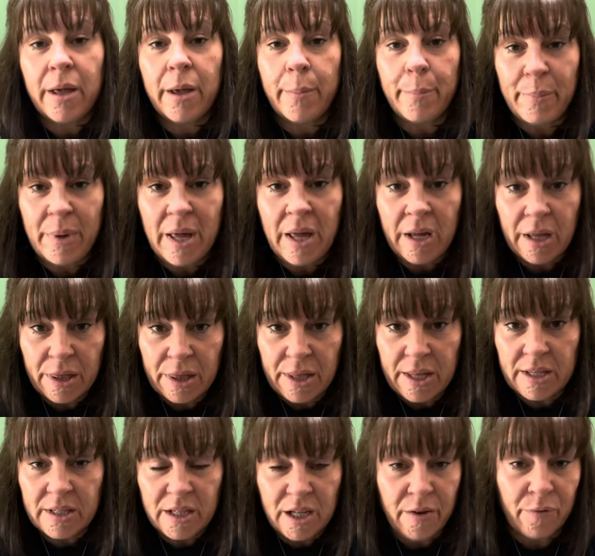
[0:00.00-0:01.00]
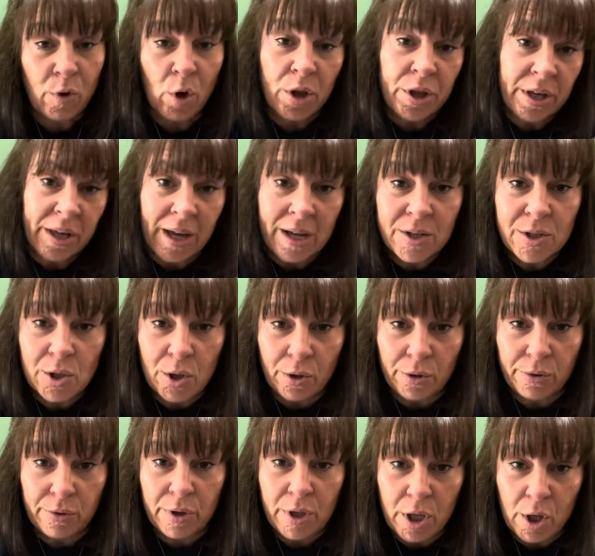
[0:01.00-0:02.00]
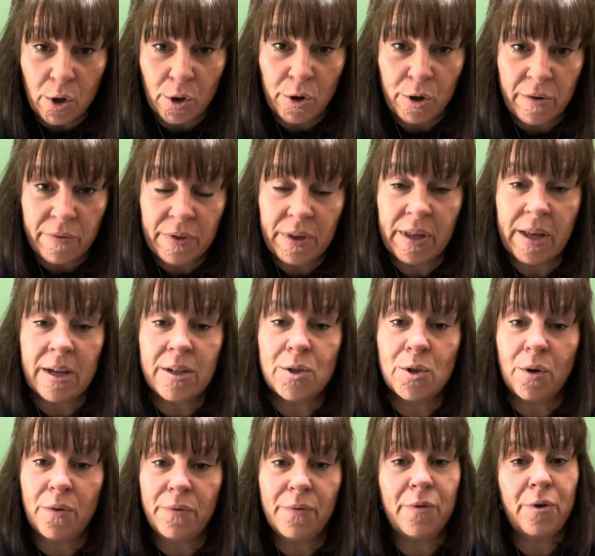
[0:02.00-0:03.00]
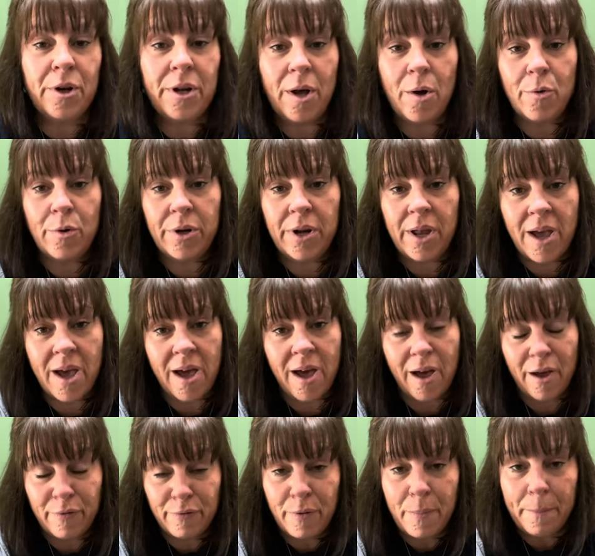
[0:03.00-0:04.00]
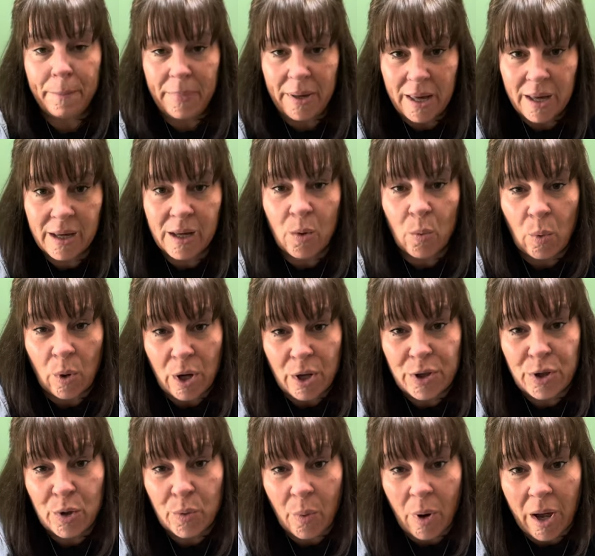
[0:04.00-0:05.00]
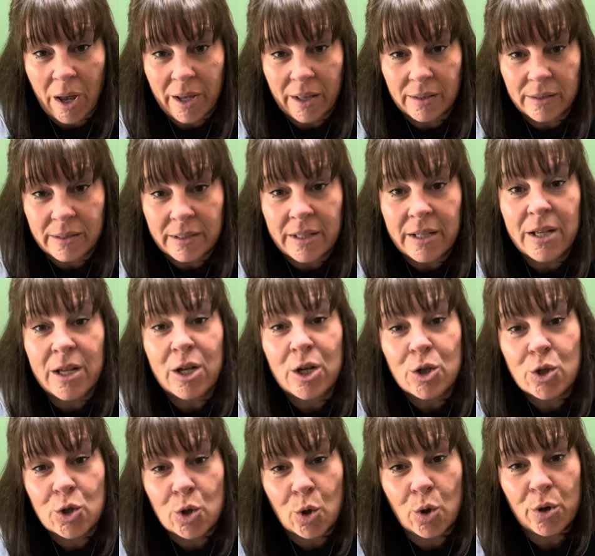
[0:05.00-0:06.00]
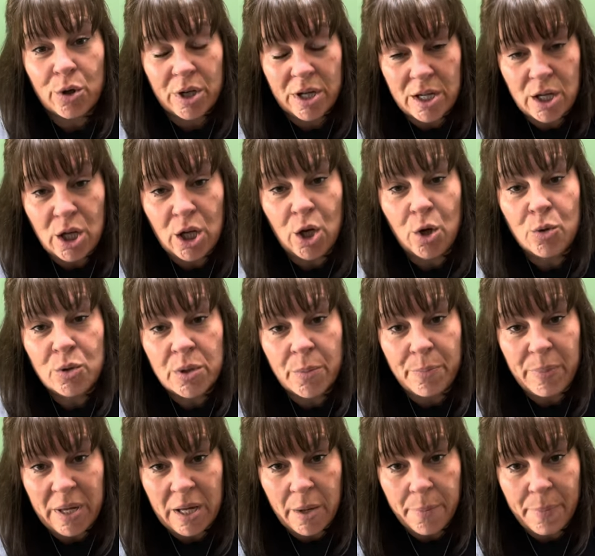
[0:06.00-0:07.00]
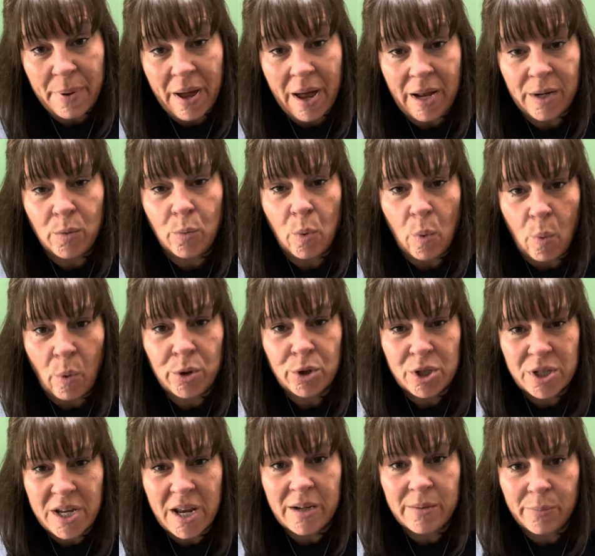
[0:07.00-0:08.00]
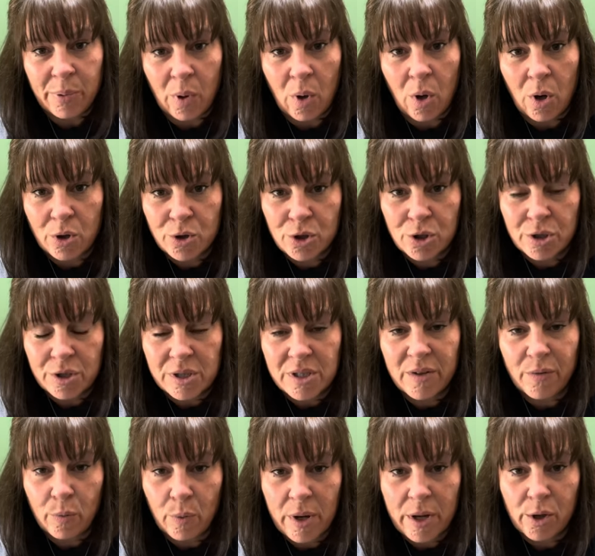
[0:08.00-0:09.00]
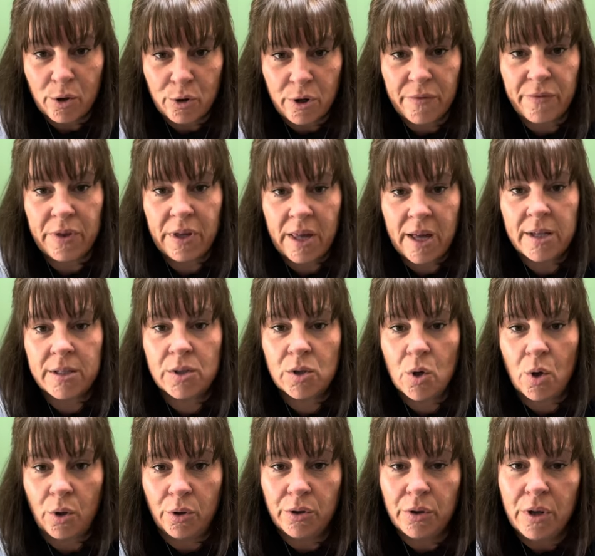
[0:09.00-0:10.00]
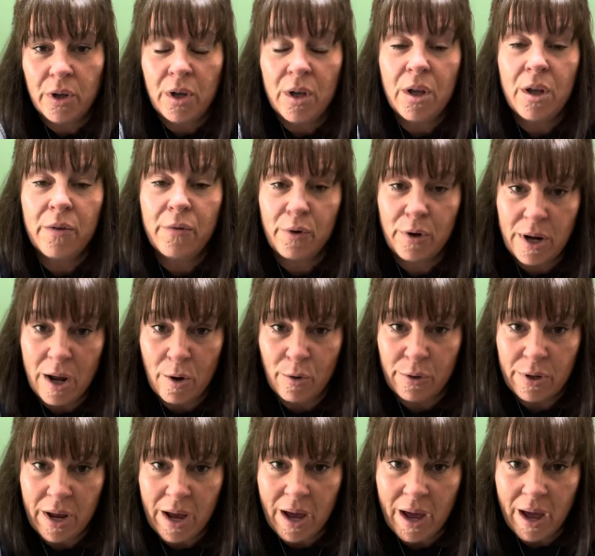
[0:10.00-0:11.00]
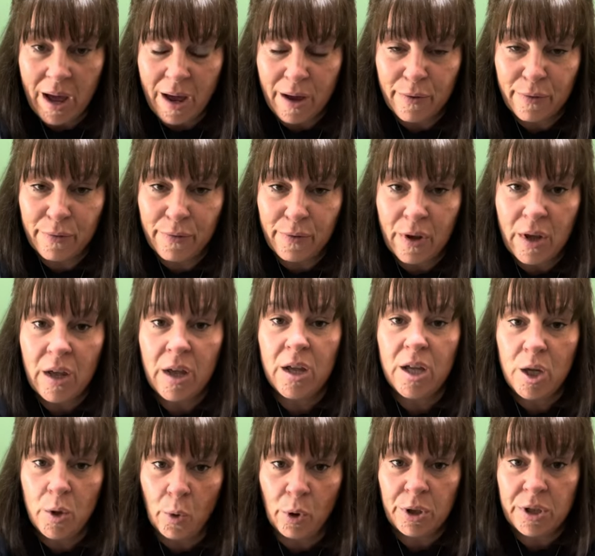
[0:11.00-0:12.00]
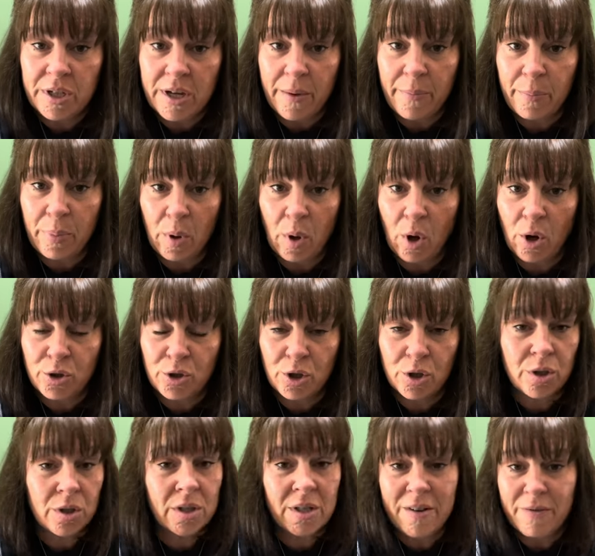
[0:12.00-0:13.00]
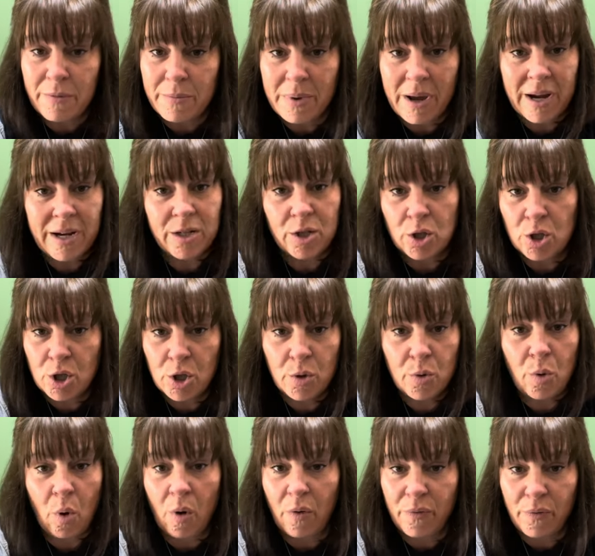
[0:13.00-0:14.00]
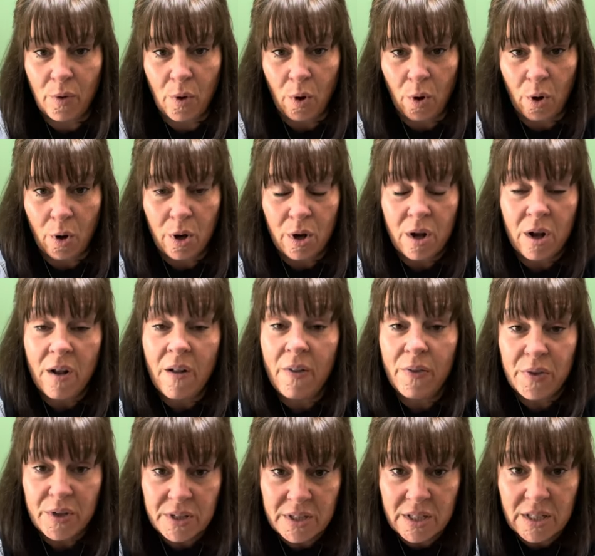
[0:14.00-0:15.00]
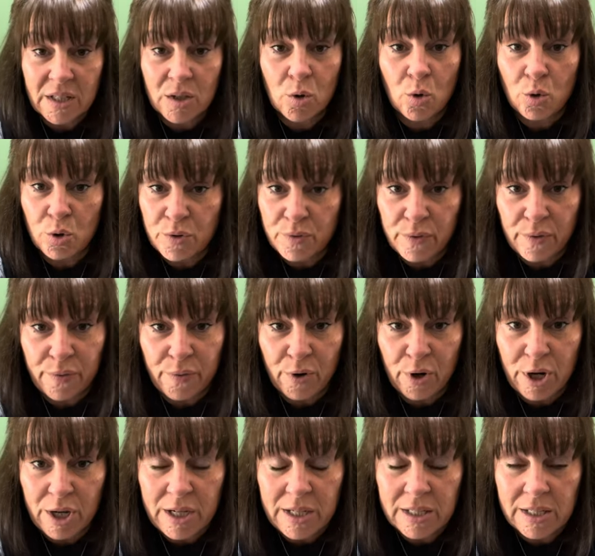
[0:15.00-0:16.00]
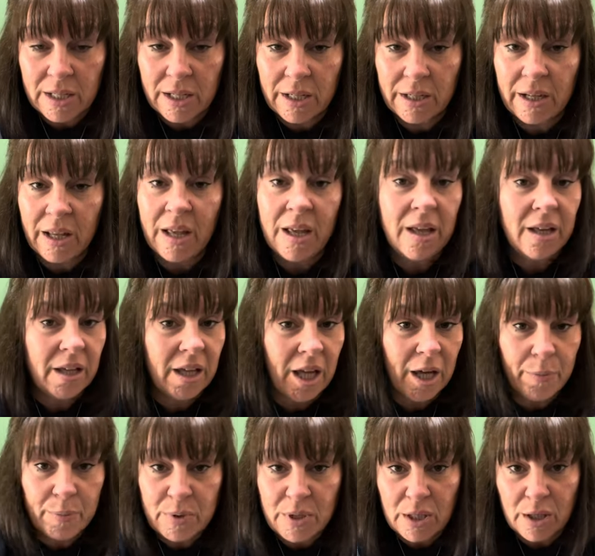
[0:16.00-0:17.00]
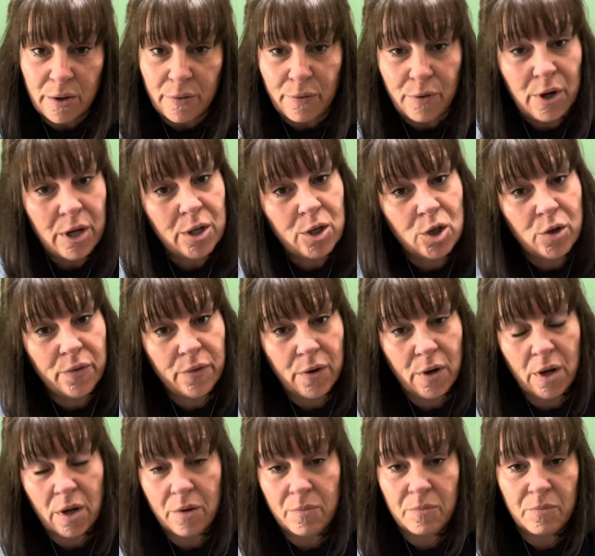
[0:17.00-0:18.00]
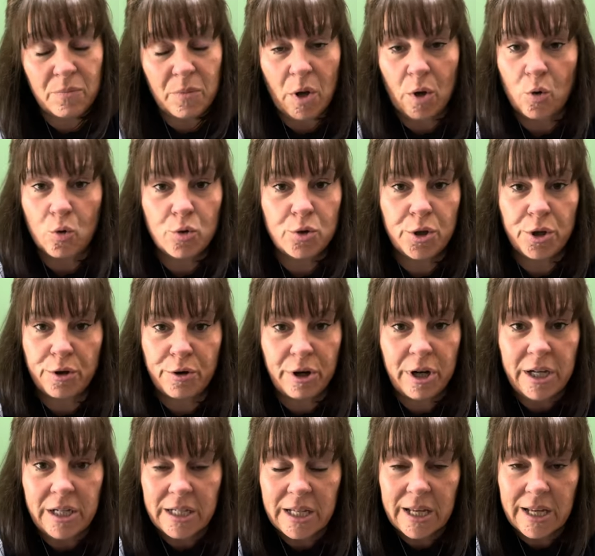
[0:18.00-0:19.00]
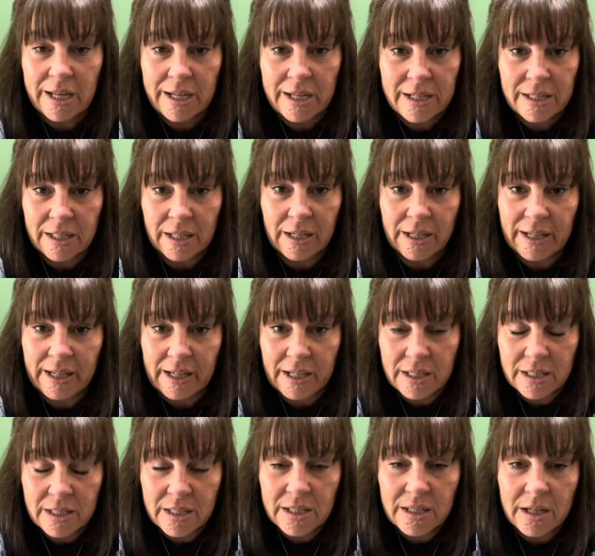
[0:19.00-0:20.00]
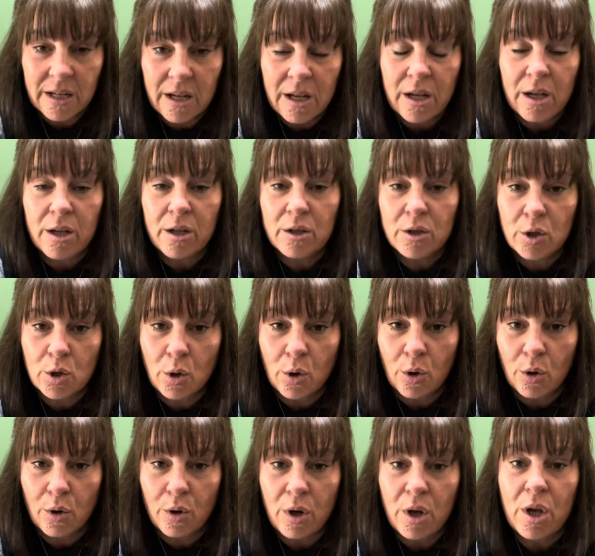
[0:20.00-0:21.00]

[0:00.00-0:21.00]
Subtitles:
Make this, you've got the gas on. You're going to have the gas on for an hour and a half. Make it worth your while. So use a big pan. We want 10 portions. If we're going to have the gas on for an hour and a half, you want 10 portions. Never mind 2 or 4. This is good for freezing, keeps in the fridge for a good 3 days at least. So